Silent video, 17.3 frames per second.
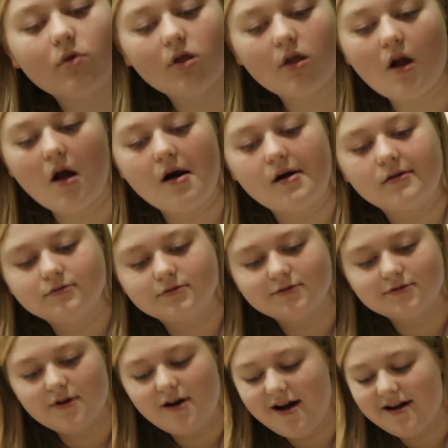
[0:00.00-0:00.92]
and you
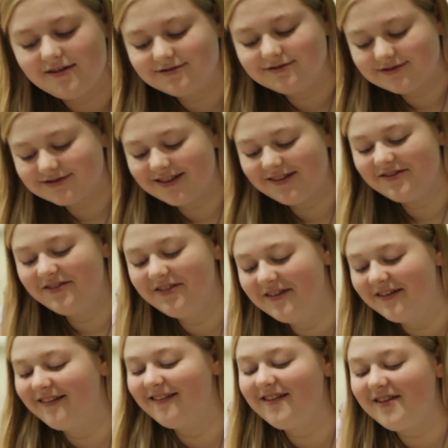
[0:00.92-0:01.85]
don't need to look
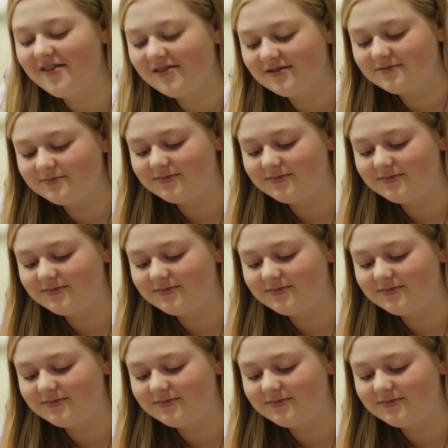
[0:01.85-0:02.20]
far to find